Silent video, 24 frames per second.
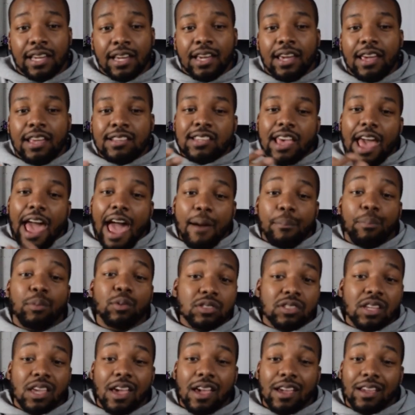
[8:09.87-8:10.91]
is Apple
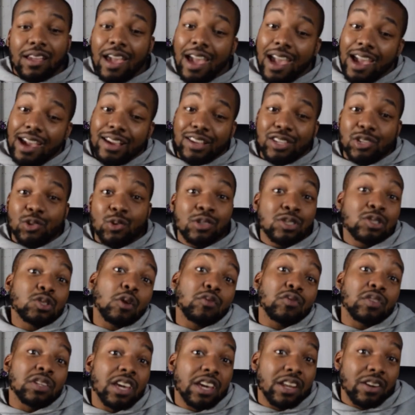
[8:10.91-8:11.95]
saying, hey, you can surf
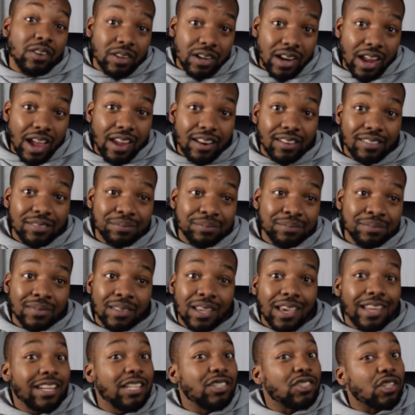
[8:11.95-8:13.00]
the internet
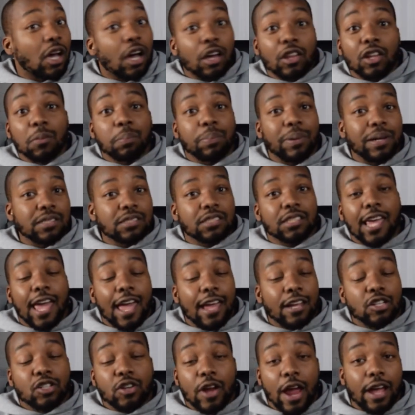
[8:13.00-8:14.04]
and these other places
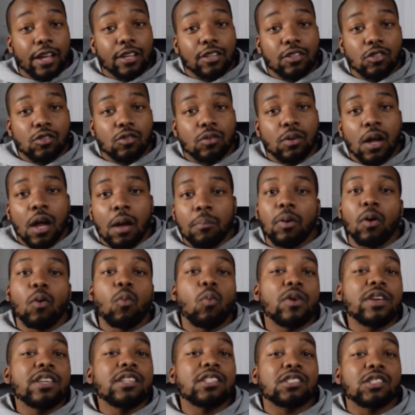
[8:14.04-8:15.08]
can't track you, but
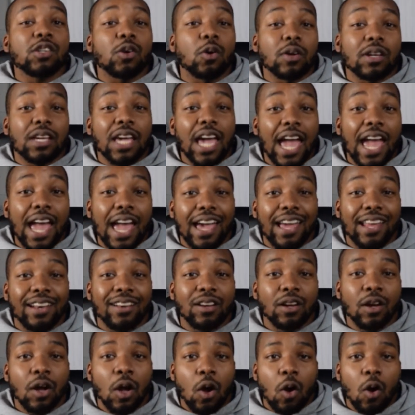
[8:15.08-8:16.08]
we still can,